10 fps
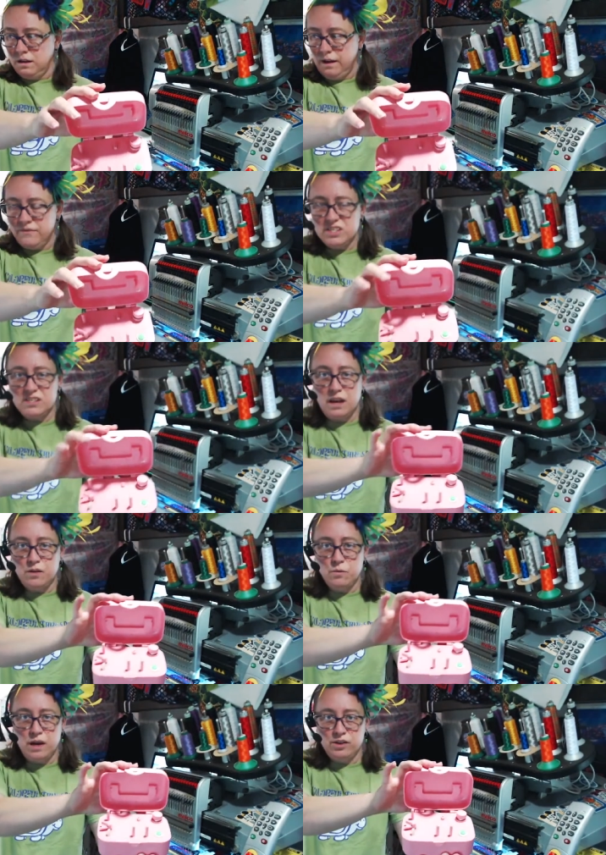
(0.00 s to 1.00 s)
I have a
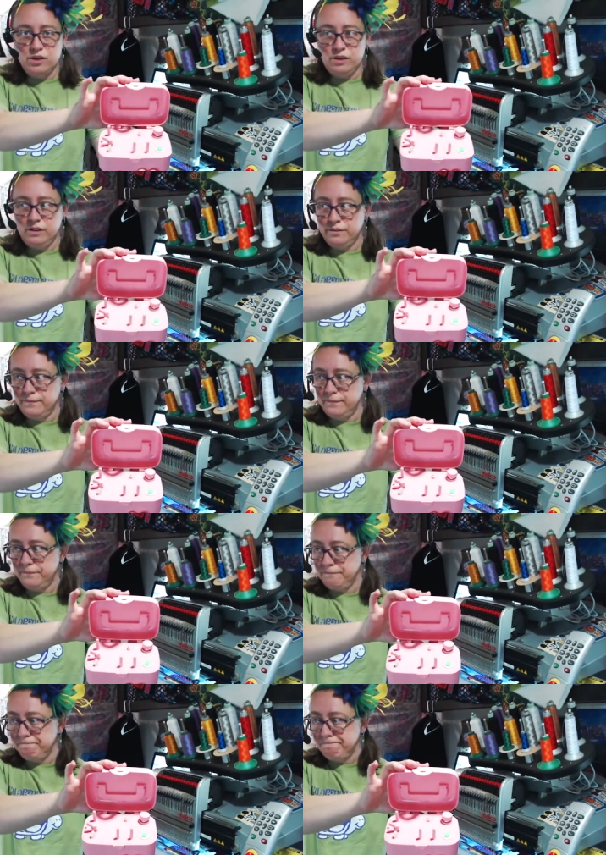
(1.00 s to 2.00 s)
side winder.
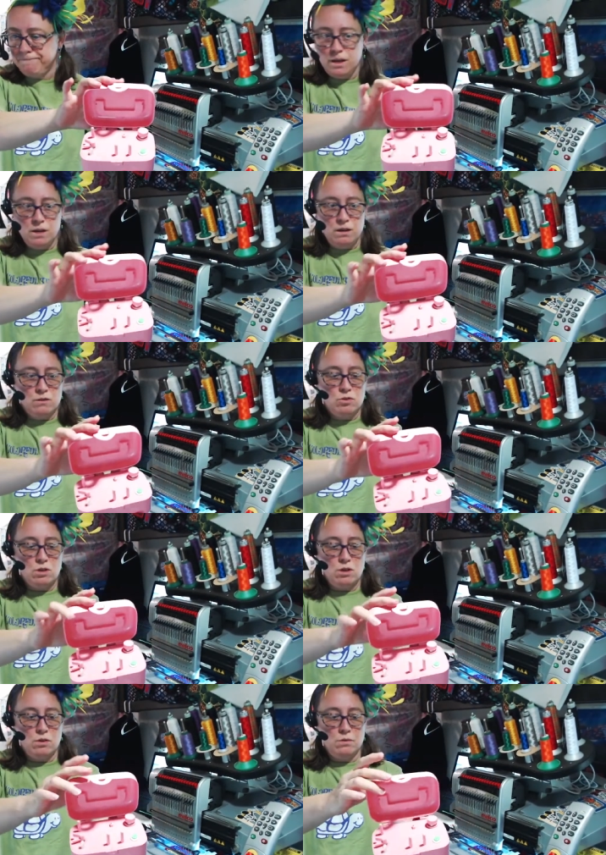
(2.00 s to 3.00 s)

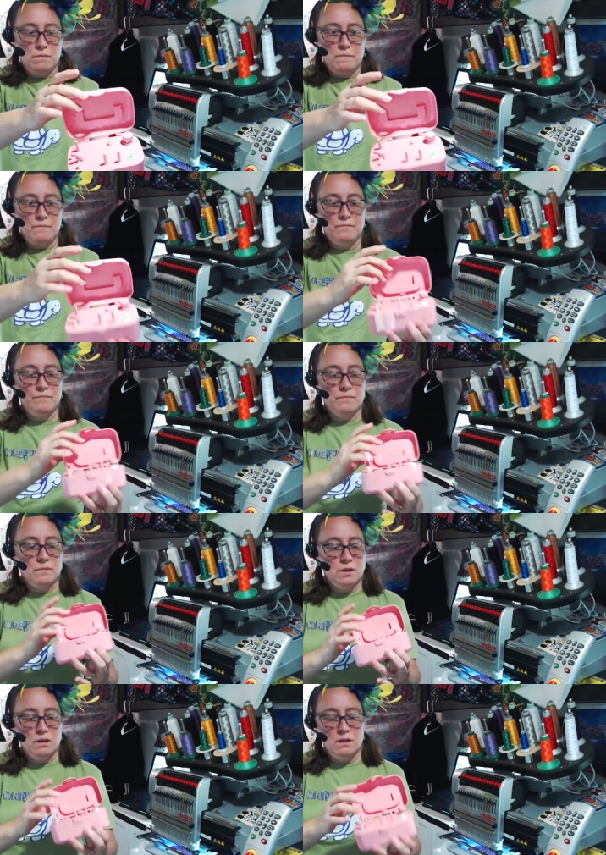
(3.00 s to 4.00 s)
So
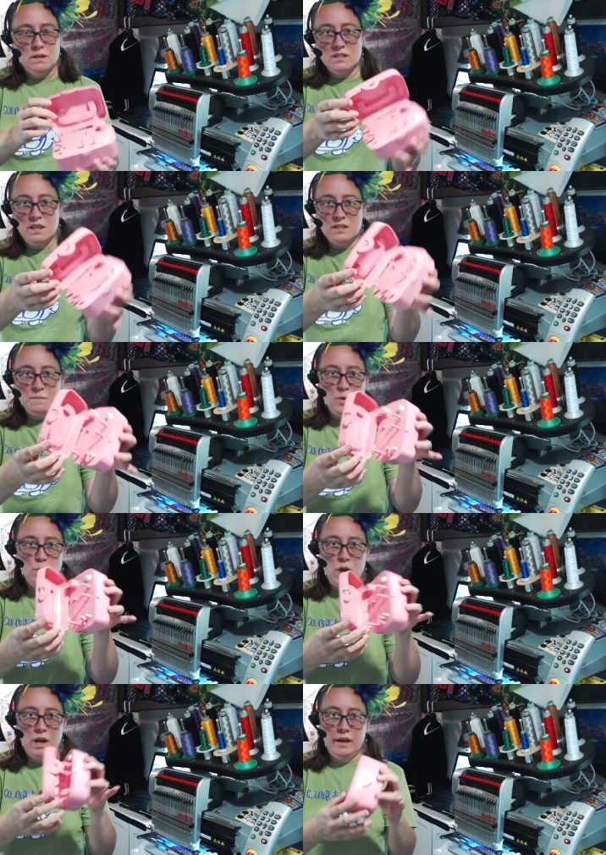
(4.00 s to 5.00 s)
this lets me
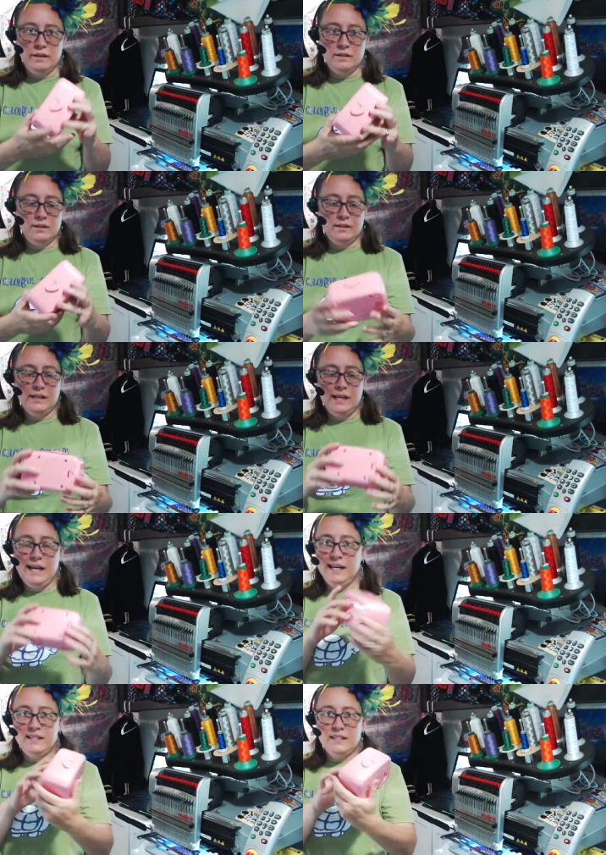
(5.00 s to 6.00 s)
wind
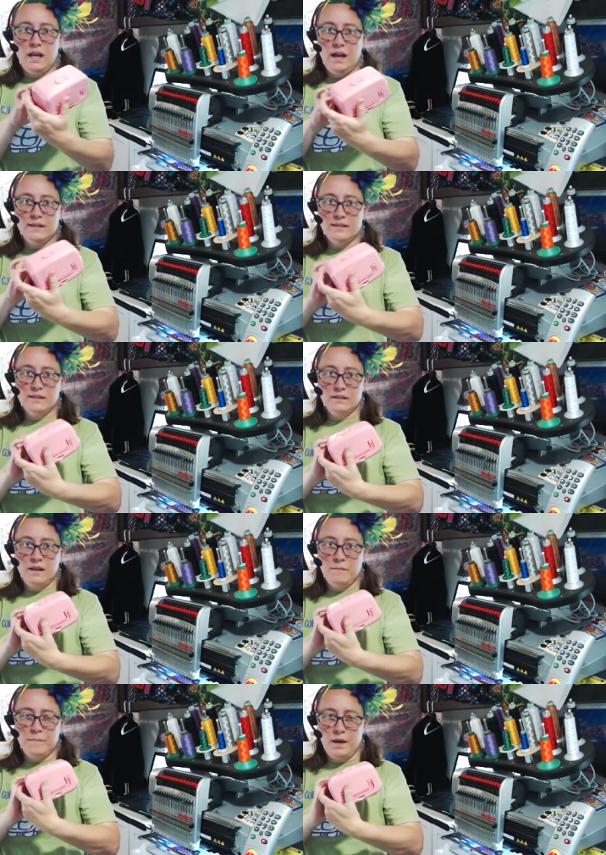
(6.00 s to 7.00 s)
any size
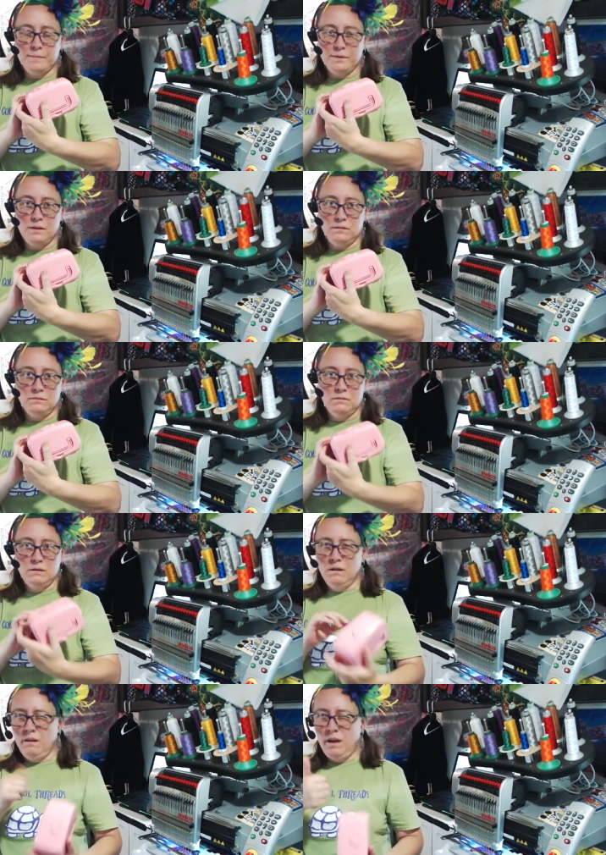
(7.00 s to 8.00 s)
bobbin
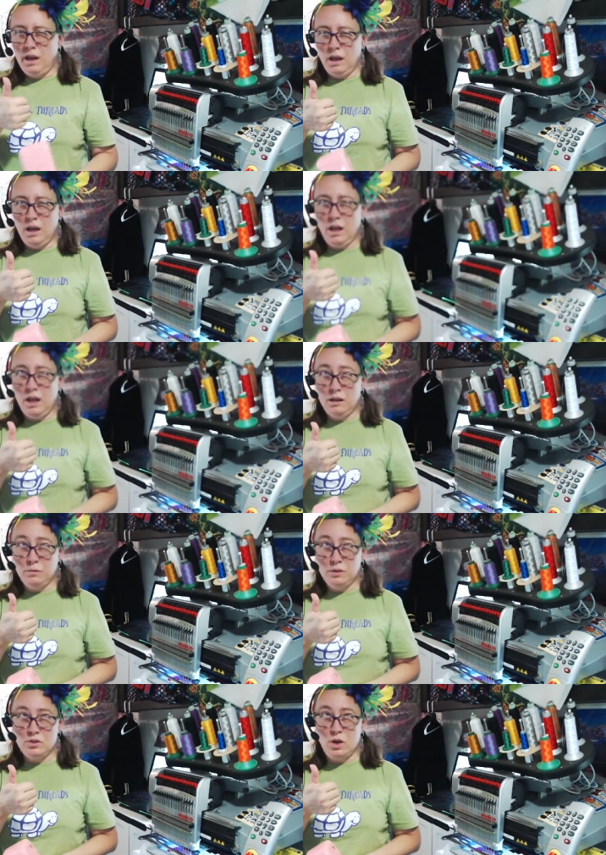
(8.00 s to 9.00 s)
A,
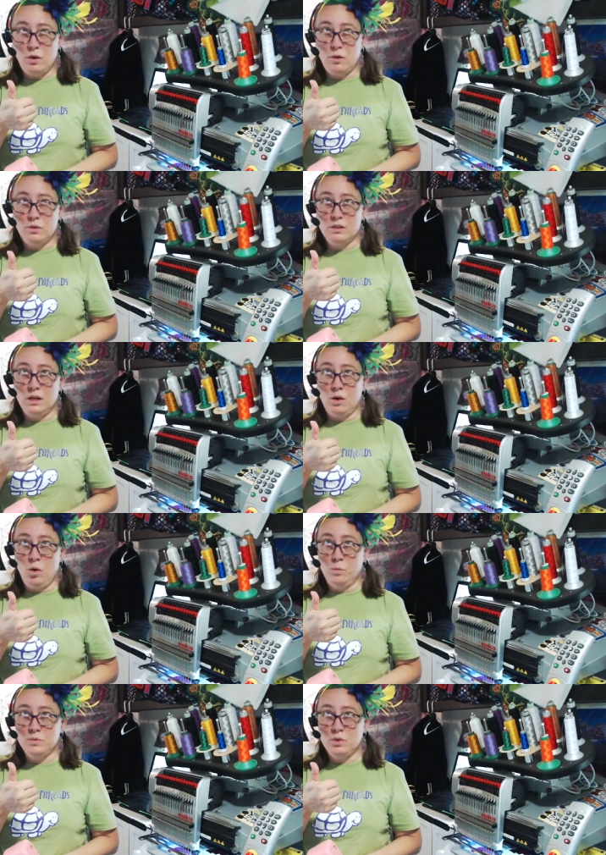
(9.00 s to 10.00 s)
which goes in a
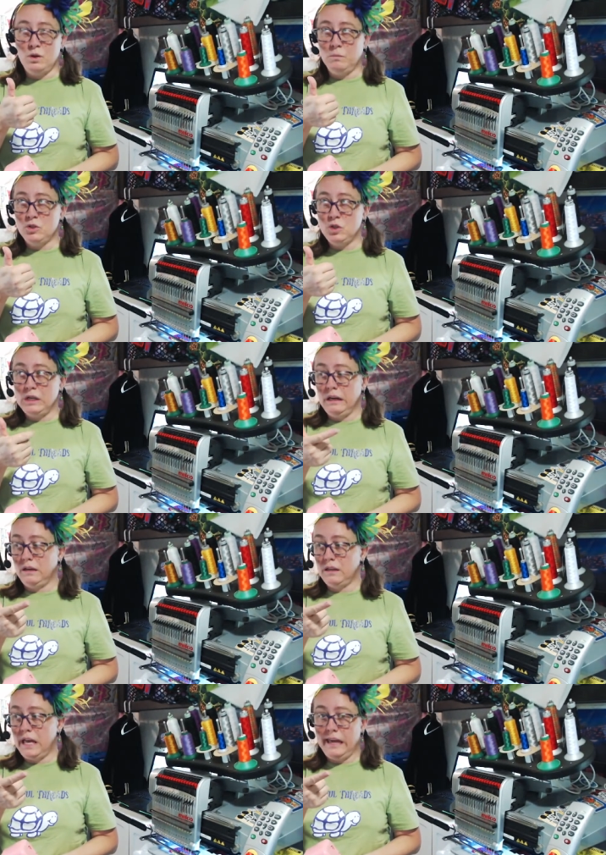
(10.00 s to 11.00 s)
home sewing
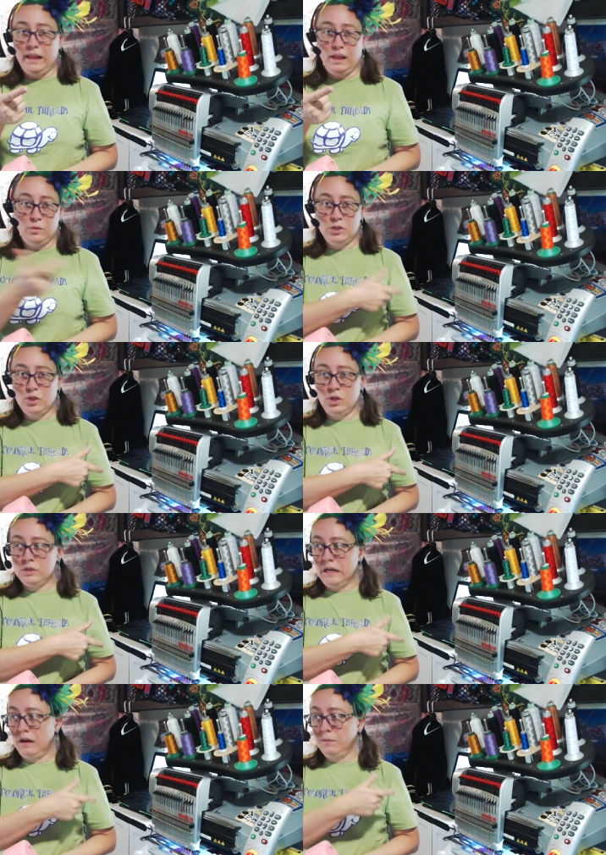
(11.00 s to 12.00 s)
machine, the L, which goes
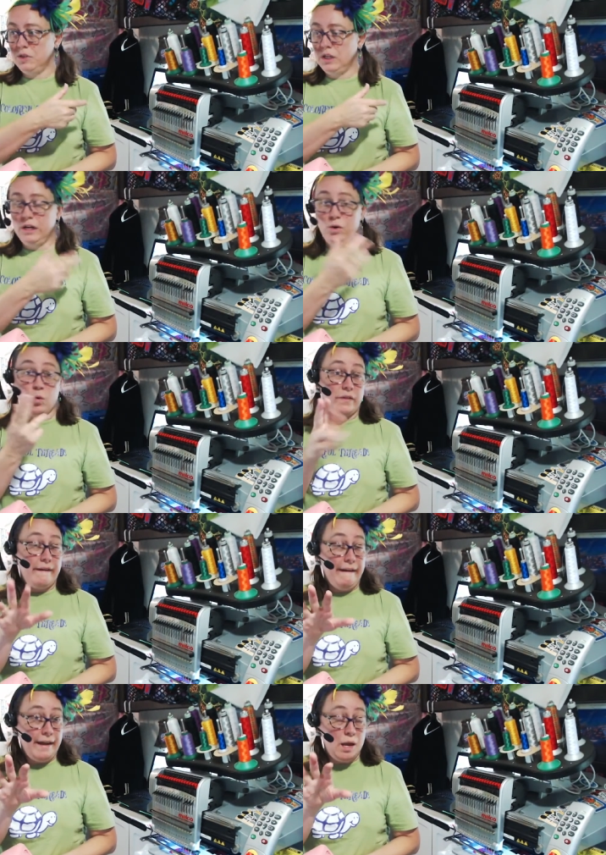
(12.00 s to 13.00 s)
in our machine, or the
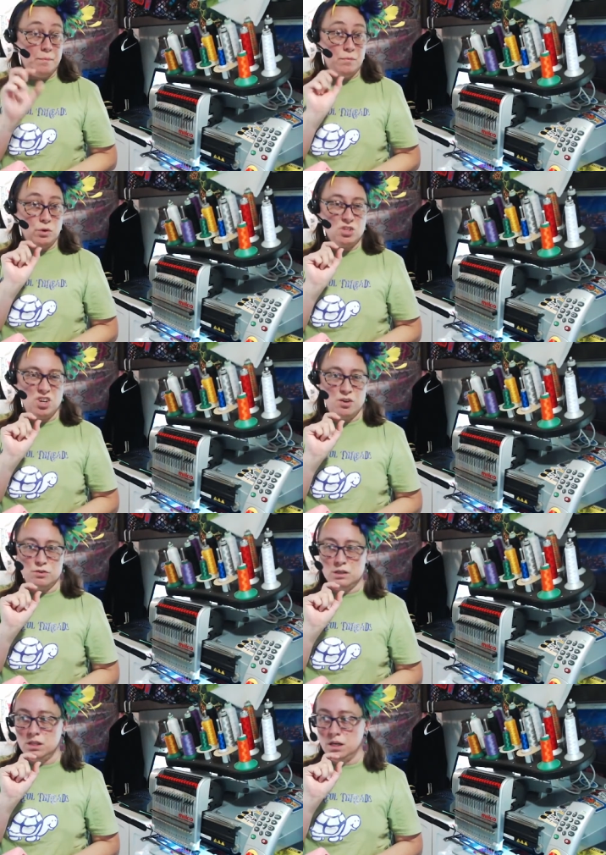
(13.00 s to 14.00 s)
M, which goes
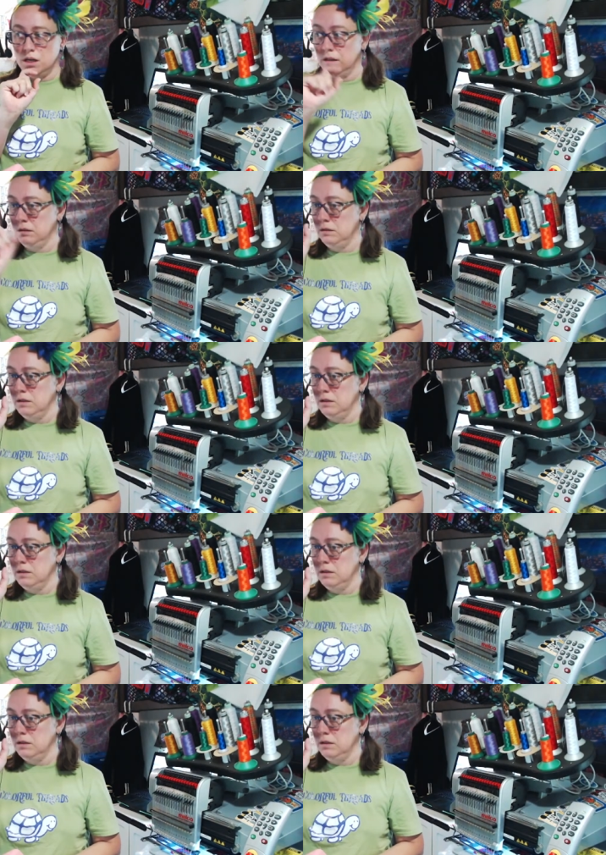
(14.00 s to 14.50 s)
in the